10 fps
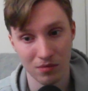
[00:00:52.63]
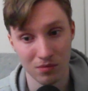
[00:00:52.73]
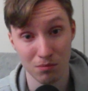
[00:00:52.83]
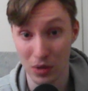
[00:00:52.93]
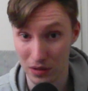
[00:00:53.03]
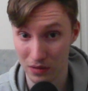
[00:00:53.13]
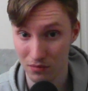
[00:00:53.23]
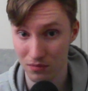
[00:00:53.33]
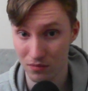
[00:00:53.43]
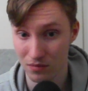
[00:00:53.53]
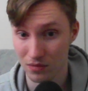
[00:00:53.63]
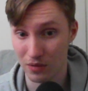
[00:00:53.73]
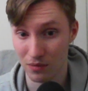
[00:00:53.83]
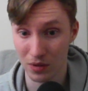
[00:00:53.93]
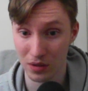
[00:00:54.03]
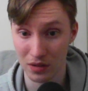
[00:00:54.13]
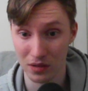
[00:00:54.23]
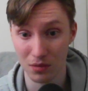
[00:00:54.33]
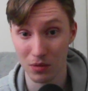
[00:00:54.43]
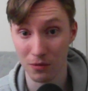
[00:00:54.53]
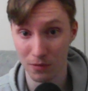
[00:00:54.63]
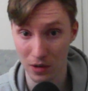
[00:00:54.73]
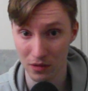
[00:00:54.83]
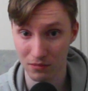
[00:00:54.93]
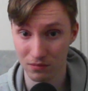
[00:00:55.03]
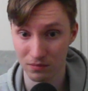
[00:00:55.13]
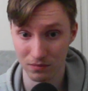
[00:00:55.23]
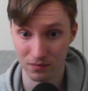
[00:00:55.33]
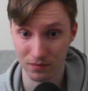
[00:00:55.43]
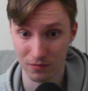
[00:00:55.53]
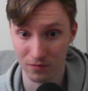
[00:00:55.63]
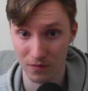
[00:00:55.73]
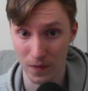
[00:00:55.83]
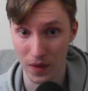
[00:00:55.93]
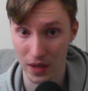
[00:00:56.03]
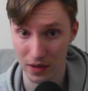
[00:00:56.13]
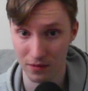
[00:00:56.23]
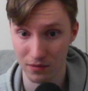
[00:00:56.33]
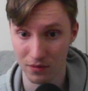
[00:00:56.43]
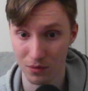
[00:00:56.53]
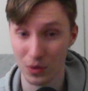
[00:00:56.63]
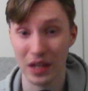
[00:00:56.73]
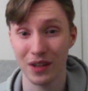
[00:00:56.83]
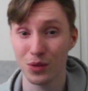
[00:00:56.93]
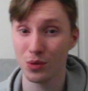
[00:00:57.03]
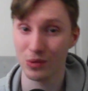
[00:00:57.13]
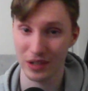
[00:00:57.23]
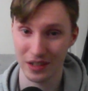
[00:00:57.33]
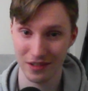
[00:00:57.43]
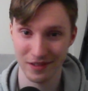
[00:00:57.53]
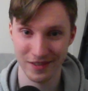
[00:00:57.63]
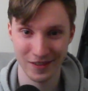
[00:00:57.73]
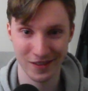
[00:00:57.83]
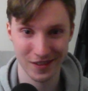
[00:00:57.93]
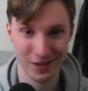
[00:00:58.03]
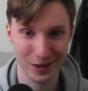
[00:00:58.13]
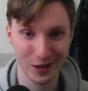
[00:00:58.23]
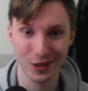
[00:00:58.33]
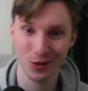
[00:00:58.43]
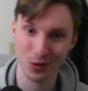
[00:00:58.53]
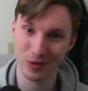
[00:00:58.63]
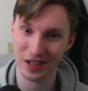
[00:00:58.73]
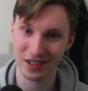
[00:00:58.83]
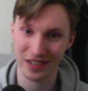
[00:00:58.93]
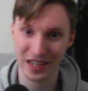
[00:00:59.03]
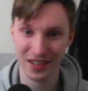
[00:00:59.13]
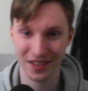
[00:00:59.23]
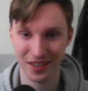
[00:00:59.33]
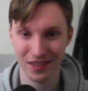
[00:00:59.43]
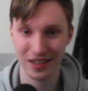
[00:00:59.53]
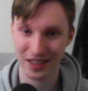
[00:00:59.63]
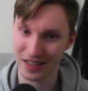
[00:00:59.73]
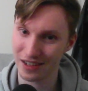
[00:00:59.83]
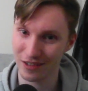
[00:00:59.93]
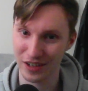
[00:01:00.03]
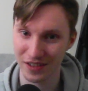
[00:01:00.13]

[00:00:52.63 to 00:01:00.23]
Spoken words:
But if learning is going to be fun, then we got to do it right. So let's do it right, okay? Let's get it right.